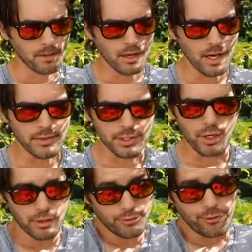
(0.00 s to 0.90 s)
Uh, these
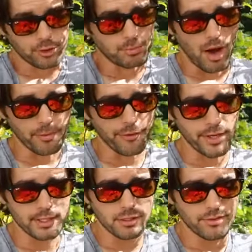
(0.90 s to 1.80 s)
are the first
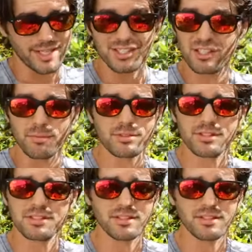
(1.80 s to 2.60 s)
pomegranates of any substance